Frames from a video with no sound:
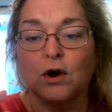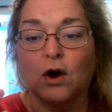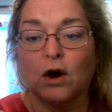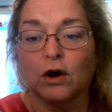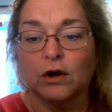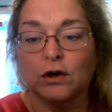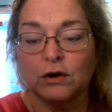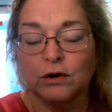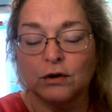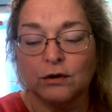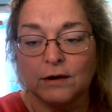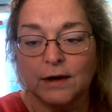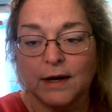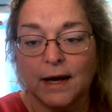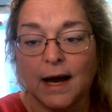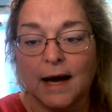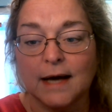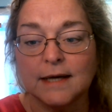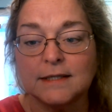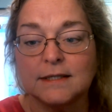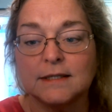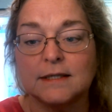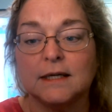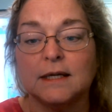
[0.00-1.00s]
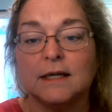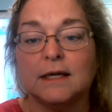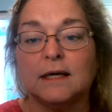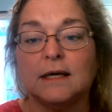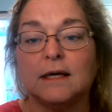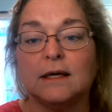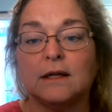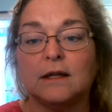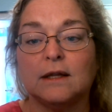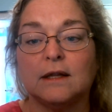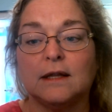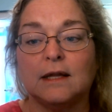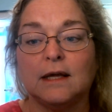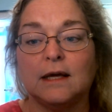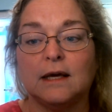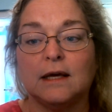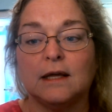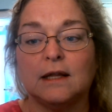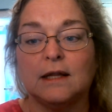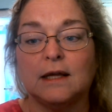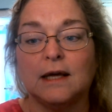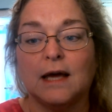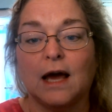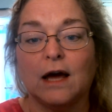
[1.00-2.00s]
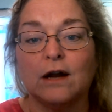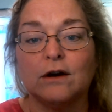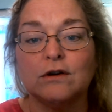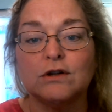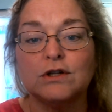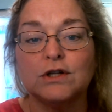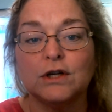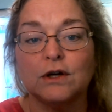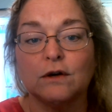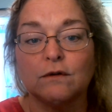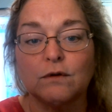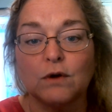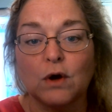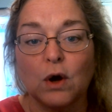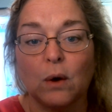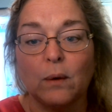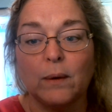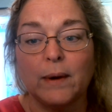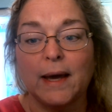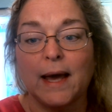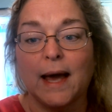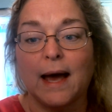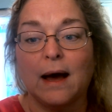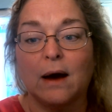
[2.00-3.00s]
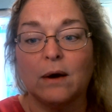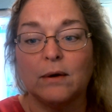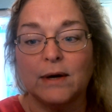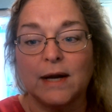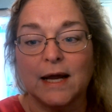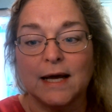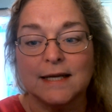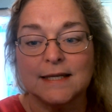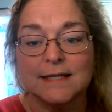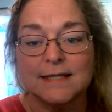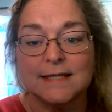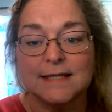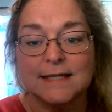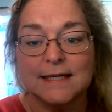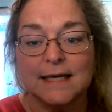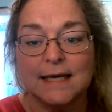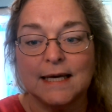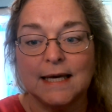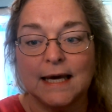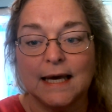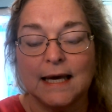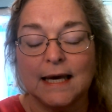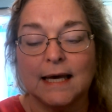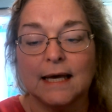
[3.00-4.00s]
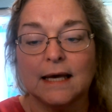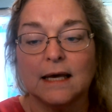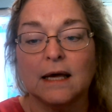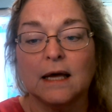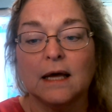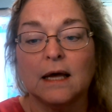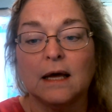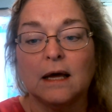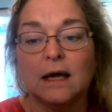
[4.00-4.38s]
curiosity, the energy of going out and seeking